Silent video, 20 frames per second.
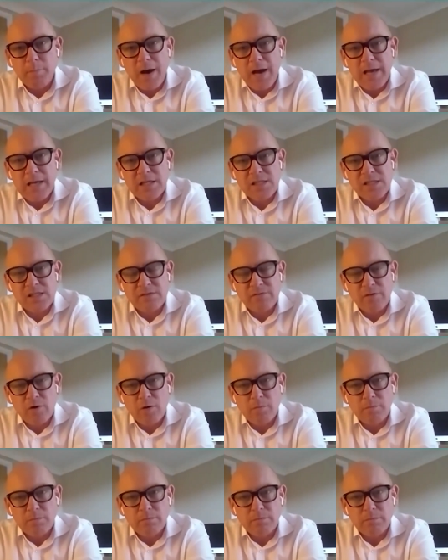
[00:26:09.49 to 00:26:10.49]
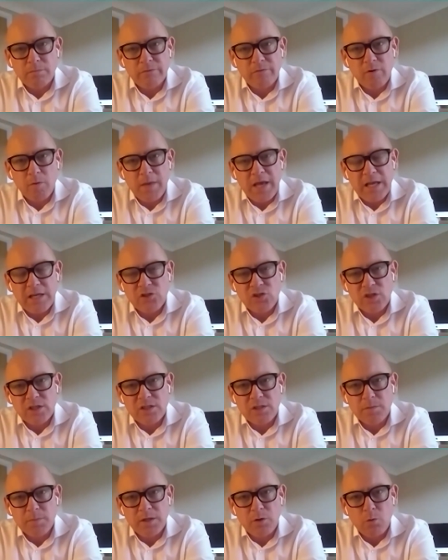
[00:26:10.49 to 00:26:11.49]
buyers from from Asia
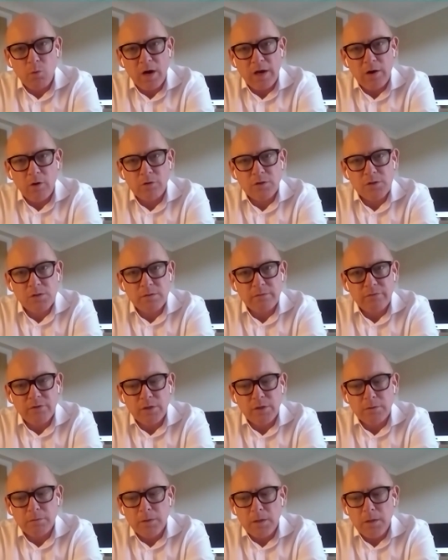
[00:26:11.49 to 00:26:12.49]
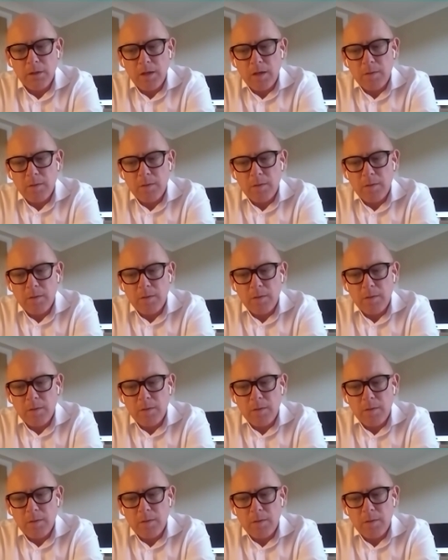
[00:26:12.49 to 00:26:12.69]
to be quite honest with you,